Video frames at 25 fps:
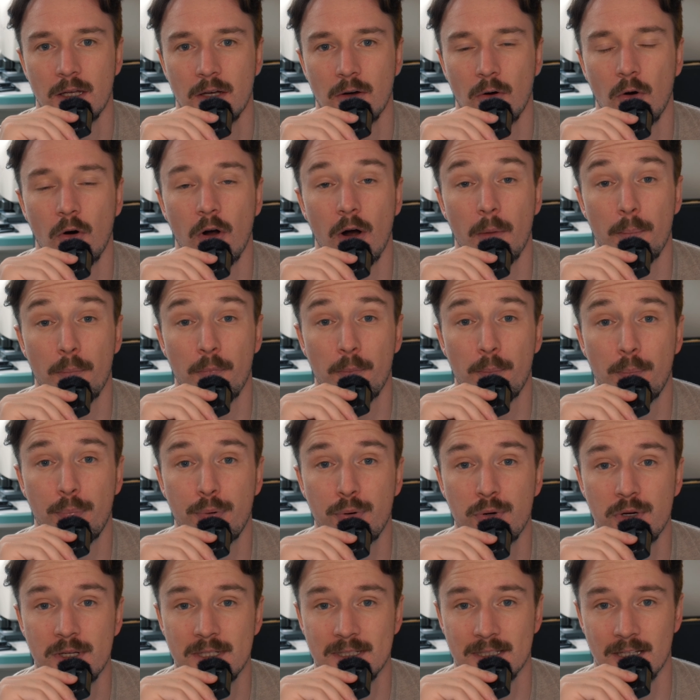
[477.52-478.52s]
or a
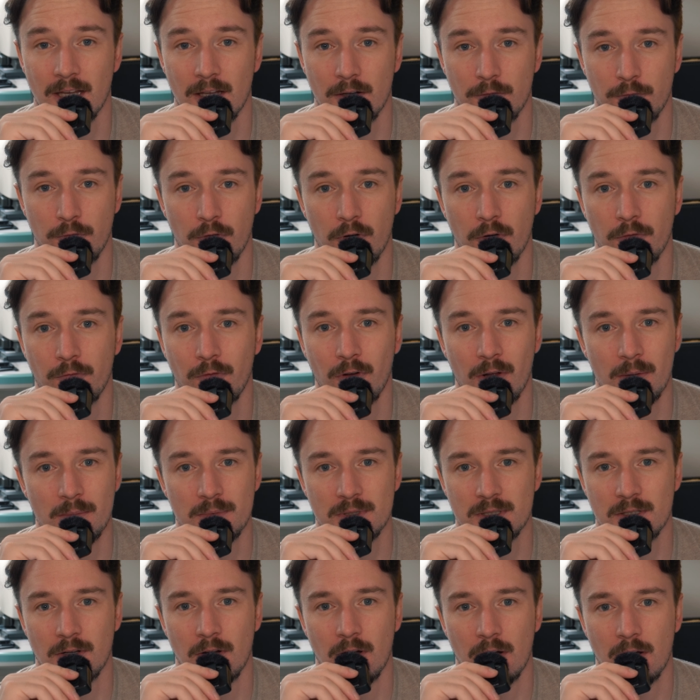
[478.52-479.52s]
preset for a film
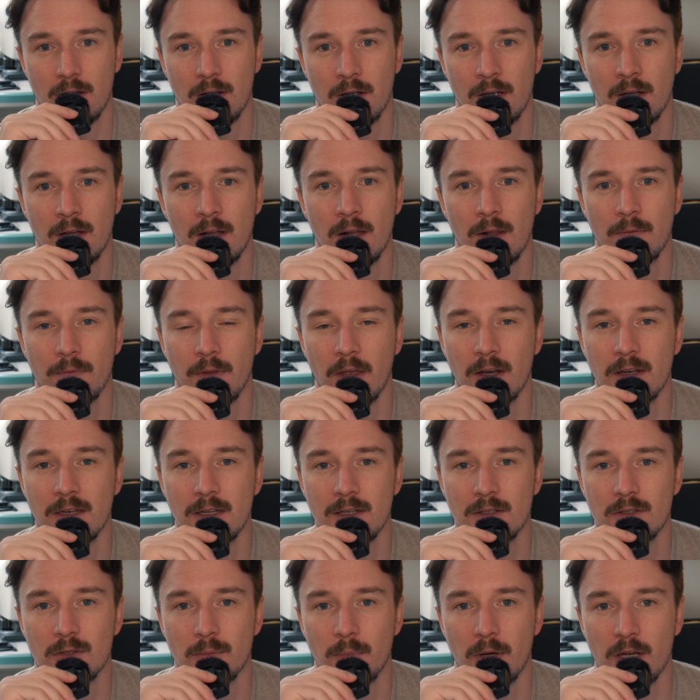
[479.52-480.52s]
stock, then
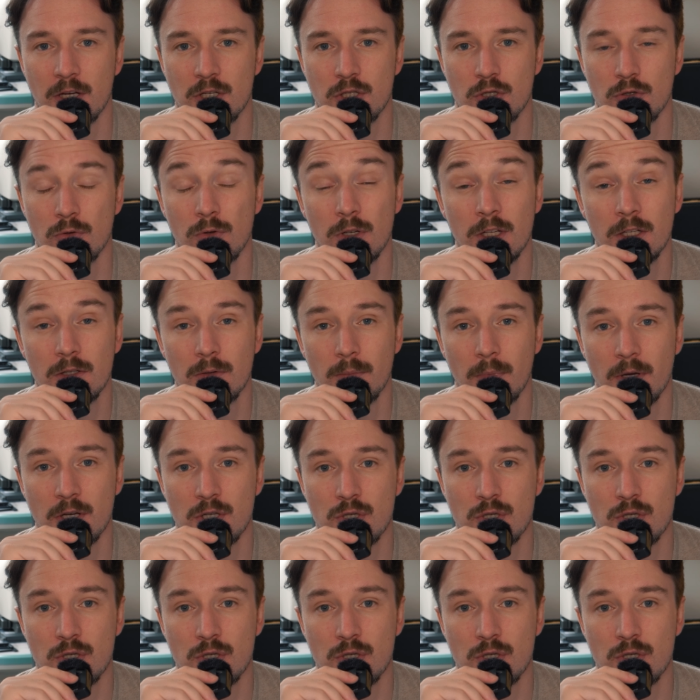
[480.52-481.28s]
you need to make